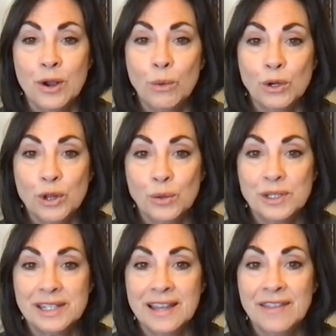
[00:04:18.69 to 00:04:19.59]
we're
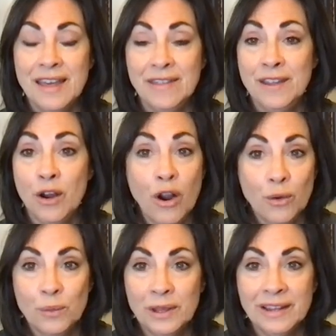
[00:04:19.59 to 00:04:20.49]
noticing that there
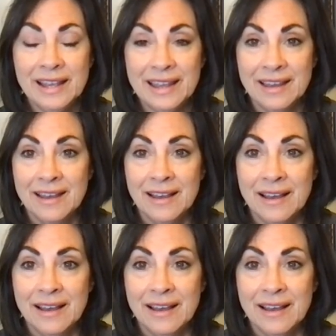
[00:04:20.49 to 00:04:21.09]
are really